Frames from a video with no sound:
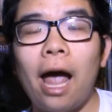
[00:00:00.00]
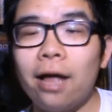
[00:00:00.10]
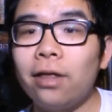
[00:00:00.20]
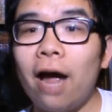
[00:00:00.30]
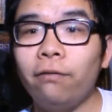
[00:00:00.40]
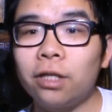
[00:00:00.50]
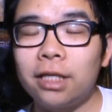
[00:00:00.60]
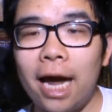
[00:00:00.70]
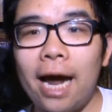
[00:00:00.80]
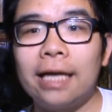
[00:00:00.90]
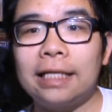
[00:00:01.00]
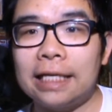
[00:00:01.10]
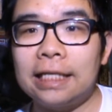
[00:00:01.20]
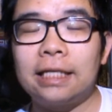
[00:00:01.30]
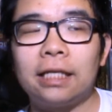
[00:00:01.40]
And I have to say,
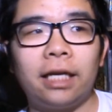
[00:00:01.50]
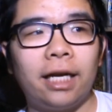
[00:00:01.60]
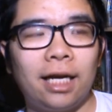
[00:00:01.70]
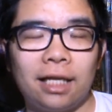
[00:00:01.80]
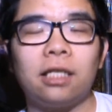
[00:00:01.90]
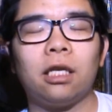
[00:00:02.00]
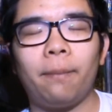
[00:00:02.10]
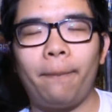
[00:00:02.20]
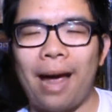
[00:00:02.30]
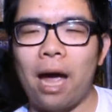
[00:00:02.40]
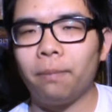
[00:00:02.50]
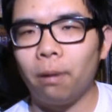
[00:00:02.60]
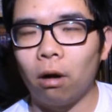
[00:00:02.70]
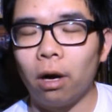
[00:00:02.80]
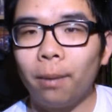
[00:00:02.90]
this is the bad
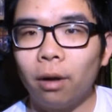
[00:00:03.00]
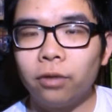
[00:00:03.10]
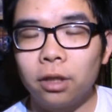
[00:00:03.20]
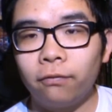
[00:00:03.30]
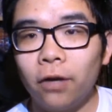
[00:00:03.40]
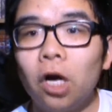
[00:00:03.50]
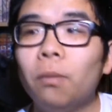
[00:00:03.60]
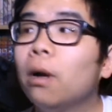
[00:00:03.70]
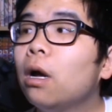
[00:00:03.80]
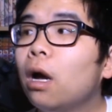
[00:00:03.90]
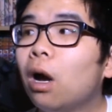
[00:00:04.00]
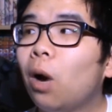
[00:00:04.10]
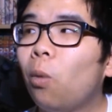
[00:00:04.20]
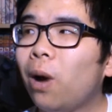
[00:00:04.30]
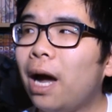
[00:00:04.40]
part about this film.
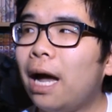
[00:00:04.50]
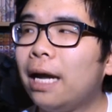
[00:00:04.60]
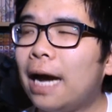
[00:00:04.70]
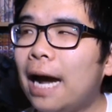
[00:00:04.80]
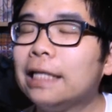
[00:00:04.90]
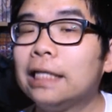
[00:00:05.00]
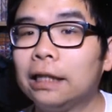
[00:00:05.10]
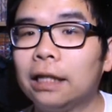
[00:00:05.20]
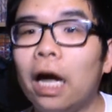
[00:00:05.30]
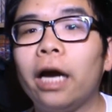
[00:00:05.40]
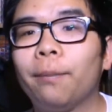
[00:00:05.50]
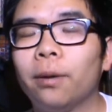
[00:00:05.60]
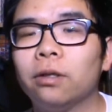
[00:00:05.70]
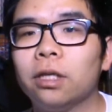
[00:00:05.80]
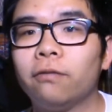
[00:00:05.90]
What I didn't like
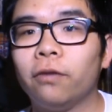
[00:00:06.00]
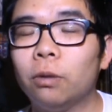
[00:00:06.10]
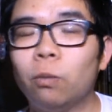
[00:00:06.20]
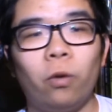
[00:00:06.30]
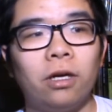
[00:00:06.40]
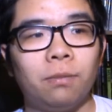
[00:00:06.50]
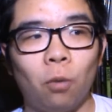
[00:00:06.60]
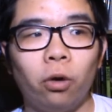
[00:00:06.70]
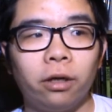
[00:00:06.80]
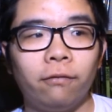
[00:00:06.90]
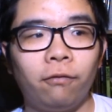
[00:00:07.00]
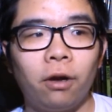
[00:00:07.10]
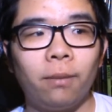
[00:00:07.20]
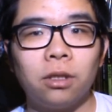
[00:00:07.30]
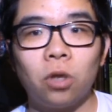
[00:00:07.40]
about this film was Morgan
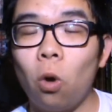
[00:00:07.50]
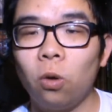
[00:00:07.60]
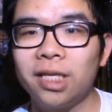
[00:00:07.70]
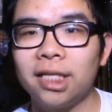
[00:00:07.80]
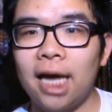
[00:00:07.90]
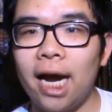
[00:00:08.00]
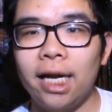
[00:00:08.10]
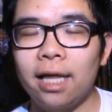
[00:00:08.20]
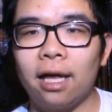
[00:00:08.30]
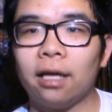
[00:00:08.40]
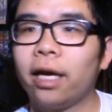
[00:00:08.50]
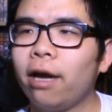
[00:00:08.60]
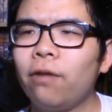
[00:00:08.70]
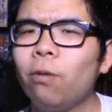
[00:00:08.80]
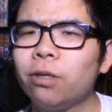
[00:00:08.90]
Freeman's whole society thing. Like,
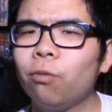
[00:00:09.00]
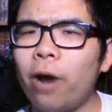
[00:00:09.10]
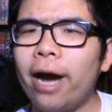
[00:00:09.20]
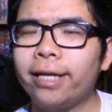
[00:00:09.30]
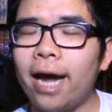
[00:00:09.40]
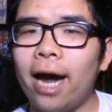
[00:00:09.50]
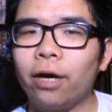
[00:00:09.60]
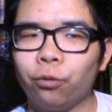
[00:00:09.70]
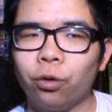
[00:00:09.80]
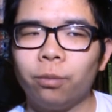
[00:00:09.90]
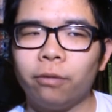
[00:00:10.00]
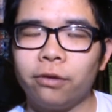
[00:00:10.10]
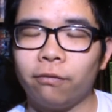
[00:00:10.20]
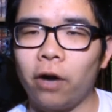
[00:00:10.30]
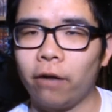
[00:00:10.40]
if there was a ragtag group of
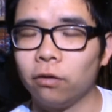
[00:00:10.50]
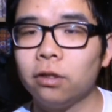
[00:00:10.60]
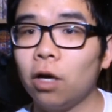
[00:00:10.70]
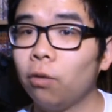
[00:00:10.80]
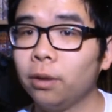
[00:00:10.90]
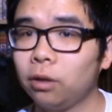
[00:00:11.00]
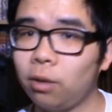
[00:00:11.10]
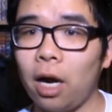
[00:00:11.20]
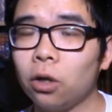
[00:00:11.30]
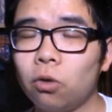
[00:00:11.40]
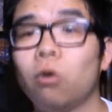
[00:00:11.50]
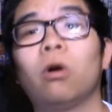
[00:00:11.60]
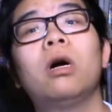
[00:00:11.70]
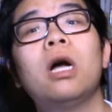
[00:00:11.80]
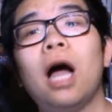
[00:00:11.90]
survivors, that would have been kind of
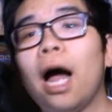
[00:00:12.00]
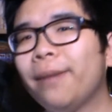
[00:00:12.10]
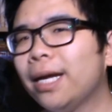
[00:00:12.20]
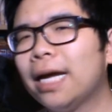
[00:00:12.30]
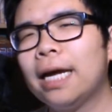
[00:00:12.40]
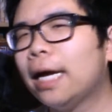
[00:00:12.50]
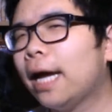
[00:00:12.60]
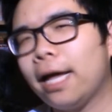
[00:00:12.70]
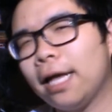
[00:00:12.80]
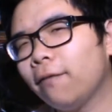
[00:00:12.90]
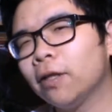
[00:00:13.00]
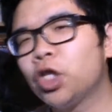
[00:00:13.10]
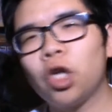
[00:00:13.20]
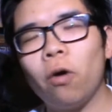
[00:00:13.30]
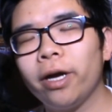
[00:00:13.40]
cool. I mean, even
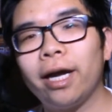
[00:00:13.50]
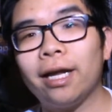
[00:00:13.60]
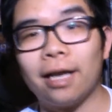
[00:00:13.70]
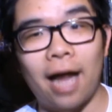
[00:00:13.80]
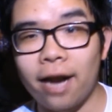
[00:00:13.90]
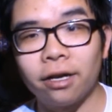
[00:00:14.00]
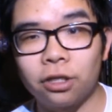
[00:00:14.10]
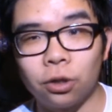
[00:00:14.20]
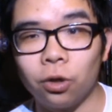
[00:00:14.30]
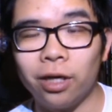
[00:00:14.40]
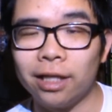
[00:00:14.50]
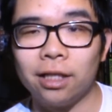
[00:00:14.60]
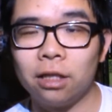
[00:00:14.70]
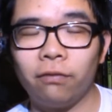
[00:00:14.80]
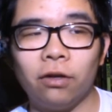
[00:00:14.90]
showing a Lannister in
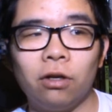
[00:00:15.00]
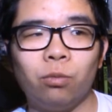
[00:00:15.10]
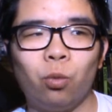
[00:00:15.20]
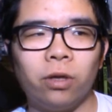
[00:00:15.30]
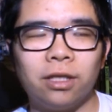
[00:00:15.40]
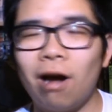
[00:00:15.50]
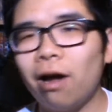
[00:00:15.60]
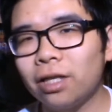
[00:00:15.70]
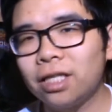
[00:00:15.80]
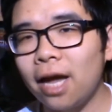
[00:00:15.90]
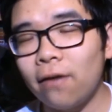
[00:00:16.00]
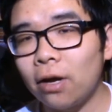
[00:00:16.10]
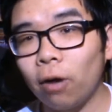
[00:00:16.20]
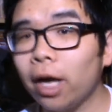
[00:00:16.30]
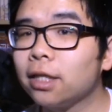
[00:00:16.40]
this film was not the
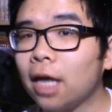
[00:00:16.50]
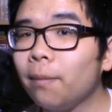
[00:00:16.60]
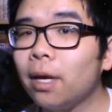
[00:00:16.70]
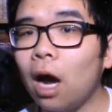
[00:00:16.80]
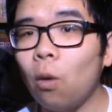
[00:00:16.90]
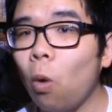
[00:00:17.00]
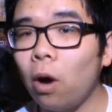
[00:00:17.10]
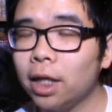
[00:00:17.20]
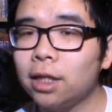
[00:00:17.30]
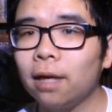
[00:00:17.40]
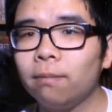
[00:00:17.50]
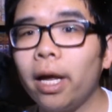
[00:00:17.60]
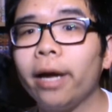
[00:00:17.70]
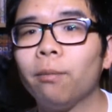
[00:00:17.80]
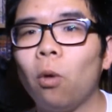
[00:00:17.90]
saving grace. I mean, I wanted some,
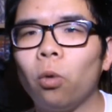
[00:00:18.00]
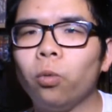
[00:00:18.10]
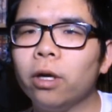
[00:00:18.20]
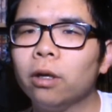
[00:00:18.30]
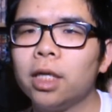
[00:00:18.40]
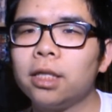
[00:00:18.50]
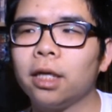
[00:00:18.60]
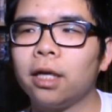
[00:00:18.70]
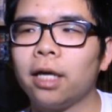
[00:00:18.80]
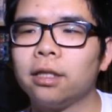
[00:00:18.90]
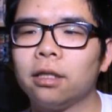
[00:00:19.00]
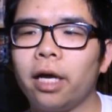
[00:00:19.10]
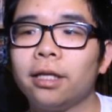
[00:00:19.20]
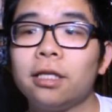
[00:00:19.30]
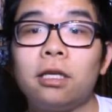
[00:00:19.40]
like, more realistic, as in,
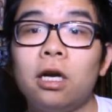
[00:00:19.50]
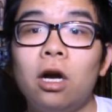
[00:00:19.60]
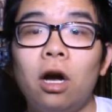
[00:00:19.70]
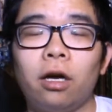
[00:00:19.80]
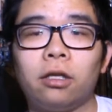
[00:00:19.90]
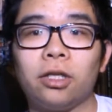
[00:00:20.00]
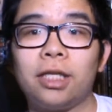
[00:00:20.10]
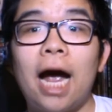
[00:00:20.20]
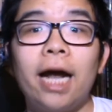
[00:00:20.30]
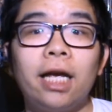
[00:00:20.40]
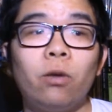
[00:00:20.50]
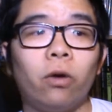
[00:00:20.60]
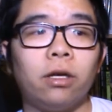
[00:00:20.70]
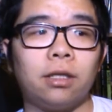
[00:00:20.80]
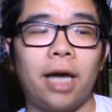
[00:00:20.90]
like, this society
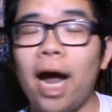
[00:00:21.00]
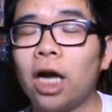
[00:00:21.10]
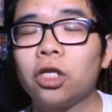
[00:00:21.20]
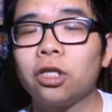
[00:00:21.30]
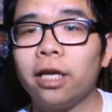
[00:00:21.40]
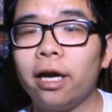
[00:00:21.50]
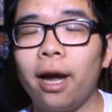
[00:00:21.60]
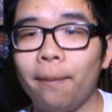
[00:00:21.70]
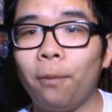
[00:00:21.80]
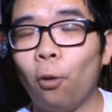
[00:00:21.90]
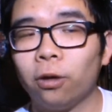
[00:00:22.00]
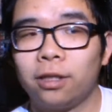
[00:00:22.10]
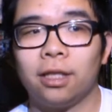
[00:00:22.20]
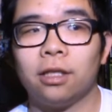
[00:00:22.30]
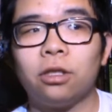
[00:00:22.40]
was actually
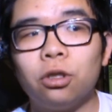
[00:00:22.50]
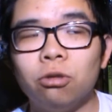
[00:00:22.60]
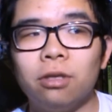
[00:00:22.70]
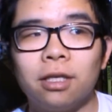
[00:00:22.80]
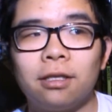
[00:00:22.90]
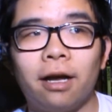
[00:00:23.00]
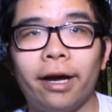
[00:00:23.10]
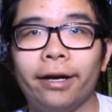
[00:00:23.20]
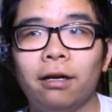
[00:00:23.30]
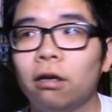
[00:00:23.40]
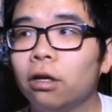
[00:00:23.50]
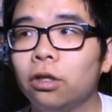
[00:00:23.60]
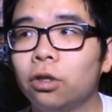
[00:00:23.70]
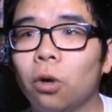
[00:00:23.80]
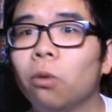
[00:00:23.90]
important to this, like,
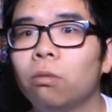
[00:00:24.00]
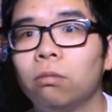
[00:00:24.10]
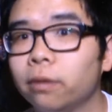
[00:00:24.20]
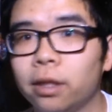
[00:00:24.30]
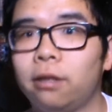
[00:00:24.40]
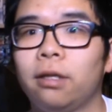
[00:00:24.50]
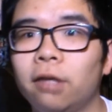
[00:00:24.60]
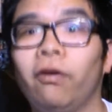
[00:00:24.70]
you know, this